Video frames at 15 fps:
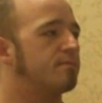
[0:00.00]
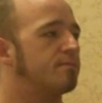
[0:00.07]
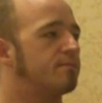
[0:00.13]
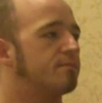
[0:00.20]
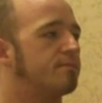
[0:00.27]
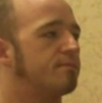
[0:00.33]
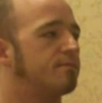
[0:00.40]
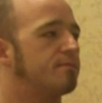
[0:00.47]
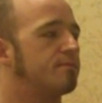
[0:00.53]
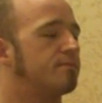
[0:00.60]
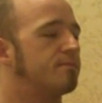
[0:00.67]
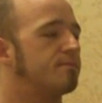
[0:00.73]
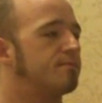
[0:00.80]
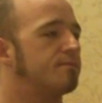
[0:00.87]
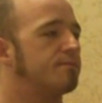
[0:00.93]

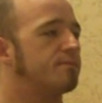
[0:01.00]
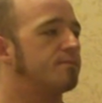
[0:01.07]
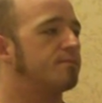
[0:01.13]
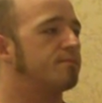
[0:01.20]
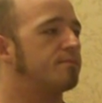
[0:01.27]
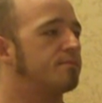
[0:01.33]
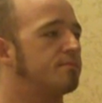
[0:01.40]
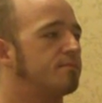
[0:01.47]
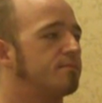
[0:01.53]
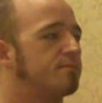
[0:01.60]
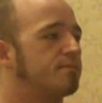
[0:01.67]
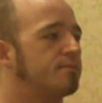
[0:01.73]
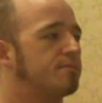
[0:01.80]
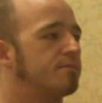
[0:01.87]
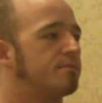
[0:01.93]

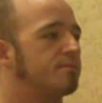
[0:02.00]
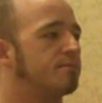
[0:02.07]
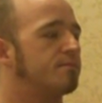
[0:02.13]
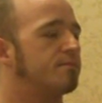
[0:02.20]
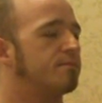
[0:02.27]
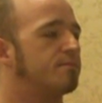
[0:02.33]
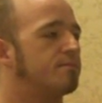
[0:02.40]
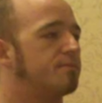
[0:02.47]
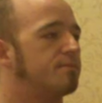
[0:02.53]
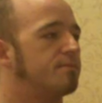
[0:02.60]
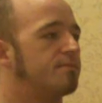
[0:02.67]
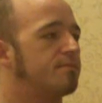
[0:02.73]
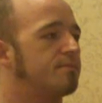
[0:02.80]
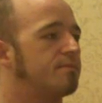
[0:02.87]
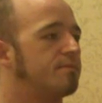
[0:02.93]

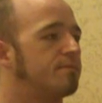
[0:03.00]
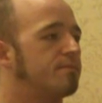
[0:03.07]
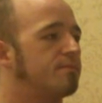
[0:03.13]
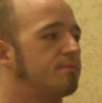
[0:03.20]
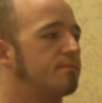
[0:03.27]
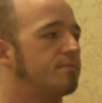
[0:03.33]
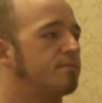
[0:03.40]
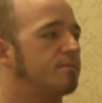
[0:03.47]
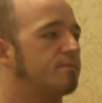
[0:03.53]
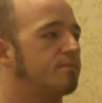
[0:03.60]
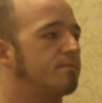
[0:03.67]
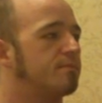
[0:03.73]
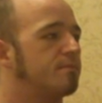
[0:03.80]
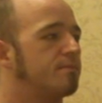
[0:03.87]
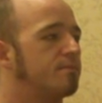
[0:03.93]

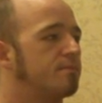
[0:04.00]
[no speech]